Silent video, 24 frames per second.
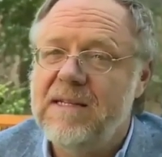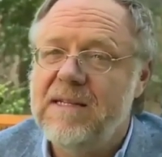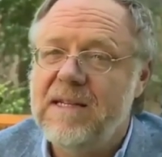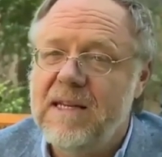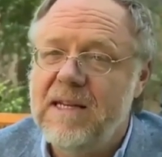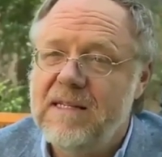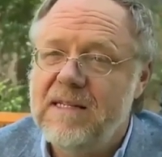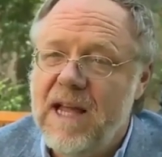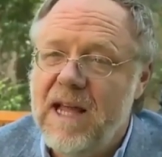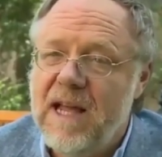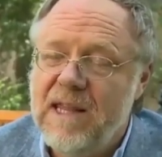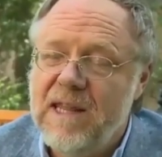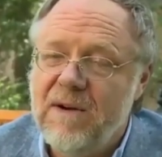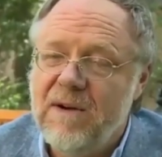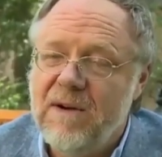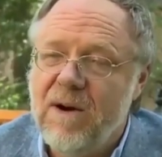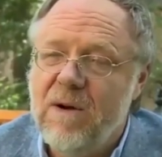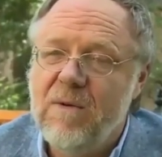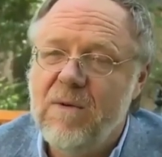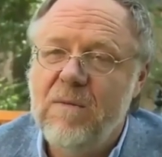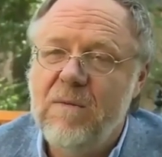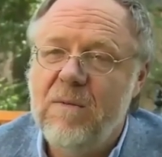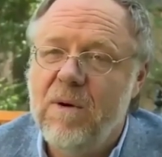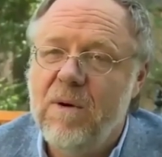as I said, there
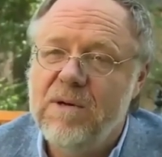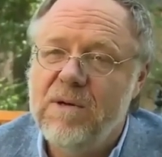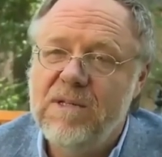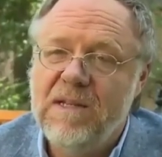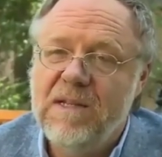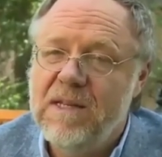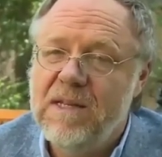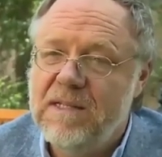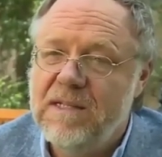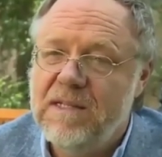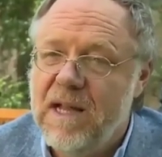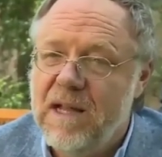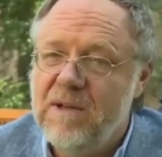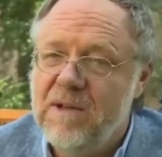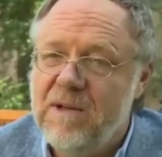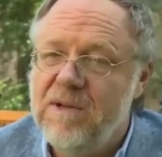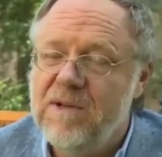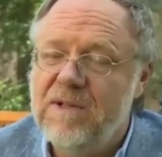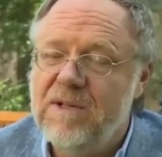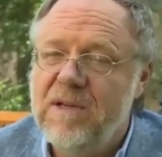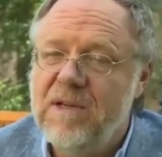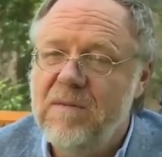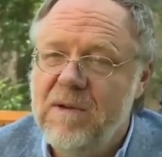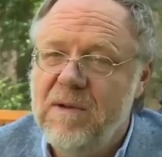are reports in the
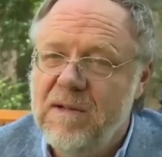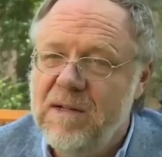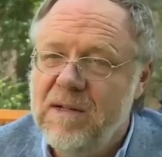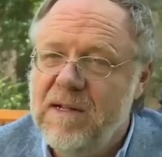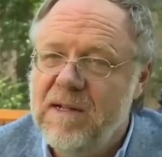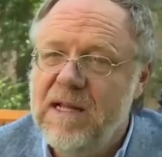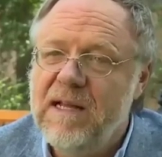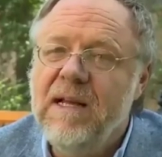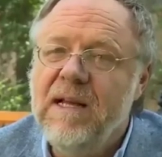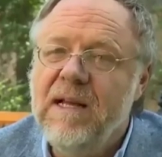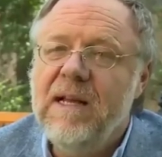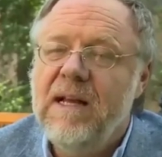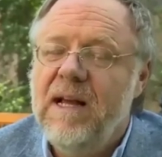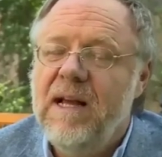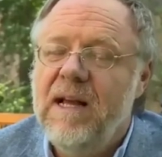intelligence community